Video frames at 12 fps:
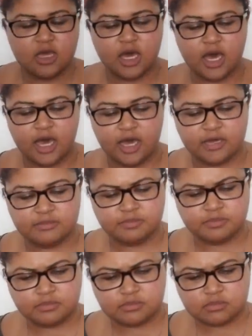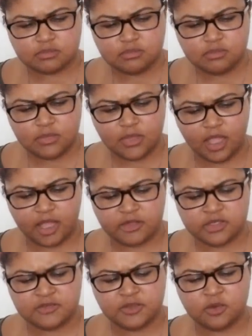Um,
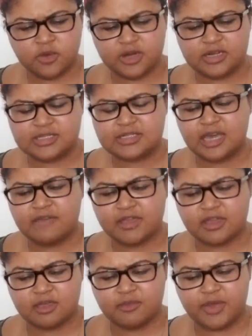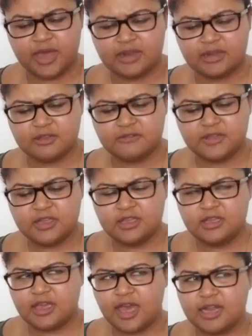others of you where it is kind of like a competitive
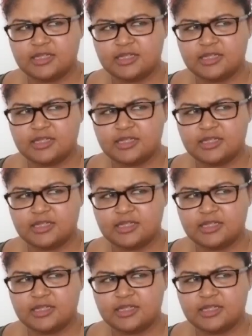kind of